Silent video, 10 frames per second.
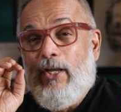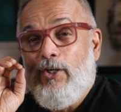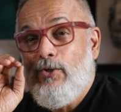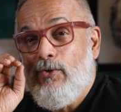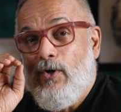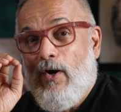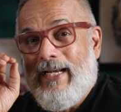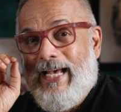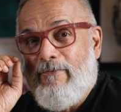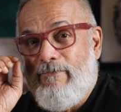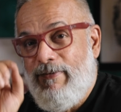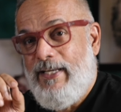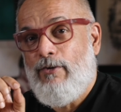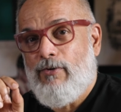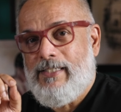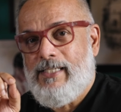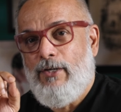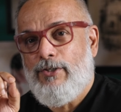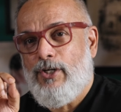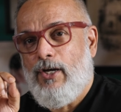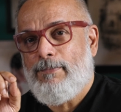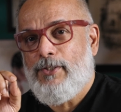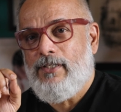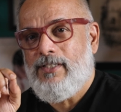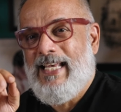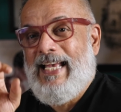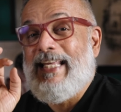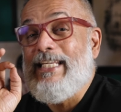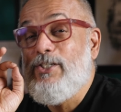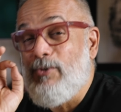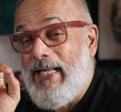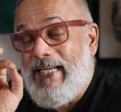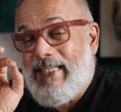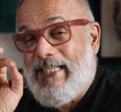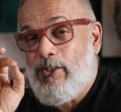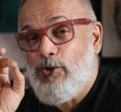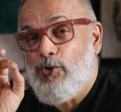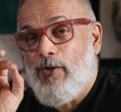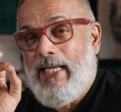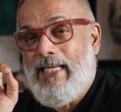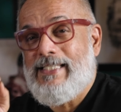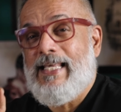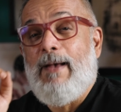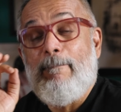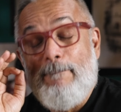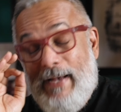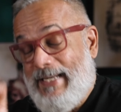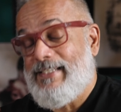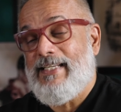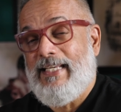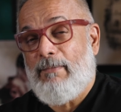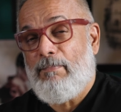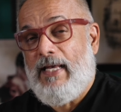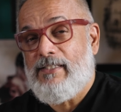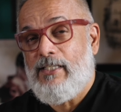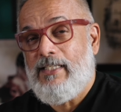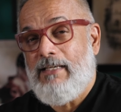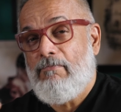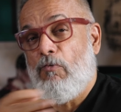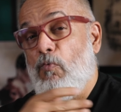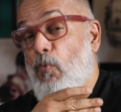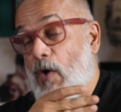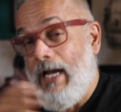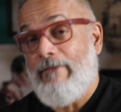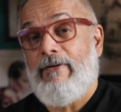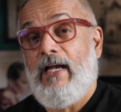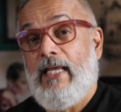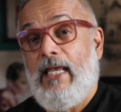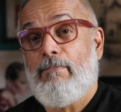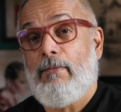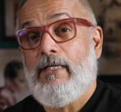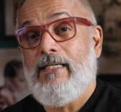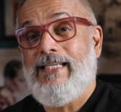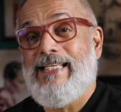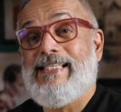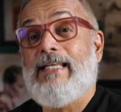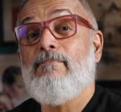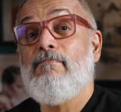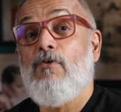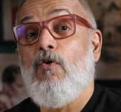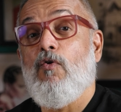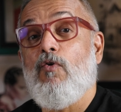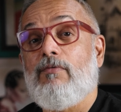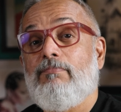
You got a video resolution options, dual touch screens, battery capacity, Wi-Fi capabilities, and more.